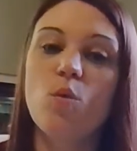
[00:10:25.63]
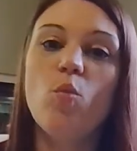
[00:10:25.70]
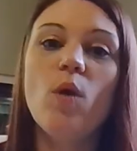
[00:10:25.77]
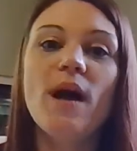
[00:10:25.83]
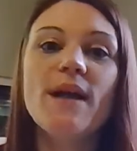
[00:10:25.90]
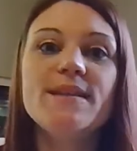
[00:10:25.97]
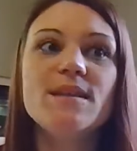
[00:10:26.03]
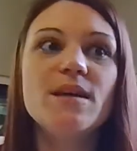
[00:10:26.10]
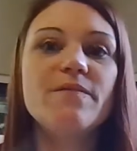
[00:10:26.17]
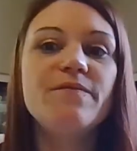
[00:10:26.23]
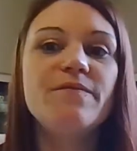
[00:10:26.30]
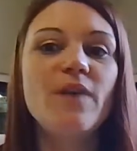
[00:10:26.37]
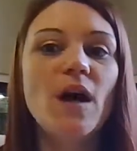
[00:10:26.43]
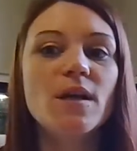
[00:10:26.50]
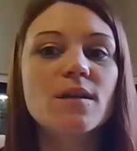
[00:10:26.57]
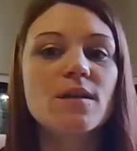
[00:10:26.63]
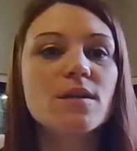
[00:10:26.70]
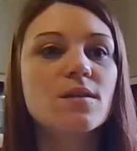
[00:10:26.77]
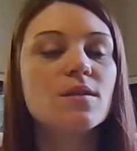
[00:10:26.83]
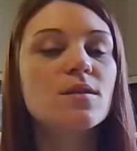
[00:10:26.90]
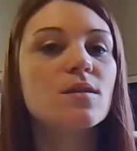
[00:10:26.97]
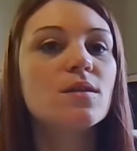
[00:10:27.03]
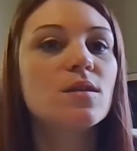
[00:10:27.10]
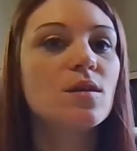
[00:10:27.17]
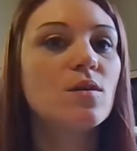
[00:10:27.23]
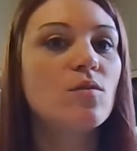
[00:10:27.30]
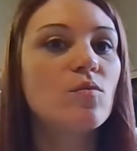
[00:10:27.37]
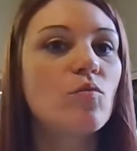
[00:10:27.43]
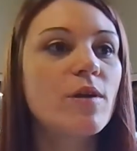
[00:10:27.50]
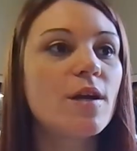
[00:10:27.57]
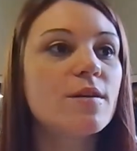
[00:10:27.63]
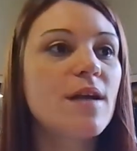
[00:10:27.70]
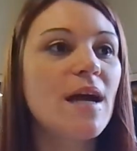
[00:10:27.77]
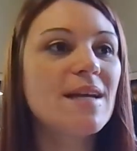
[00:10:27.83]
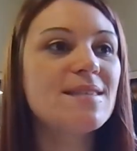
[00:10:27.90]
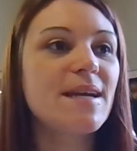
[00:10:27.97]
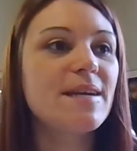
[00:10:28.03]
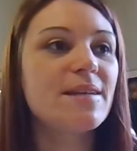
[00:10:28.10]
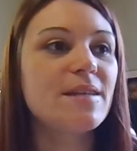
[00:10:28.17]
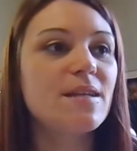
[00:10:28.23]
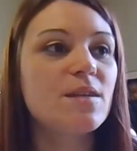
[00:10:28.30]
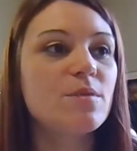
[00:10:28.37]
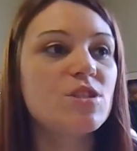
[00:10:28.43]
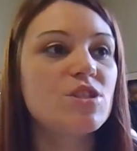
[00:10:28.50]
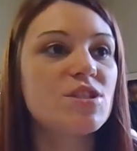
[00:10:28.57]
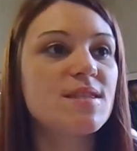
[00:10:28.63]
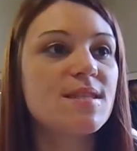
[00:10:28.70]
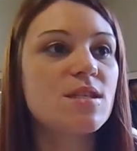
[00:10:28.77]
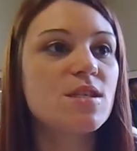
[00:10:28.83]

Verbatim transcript: What the fuck? We are not dialing emergency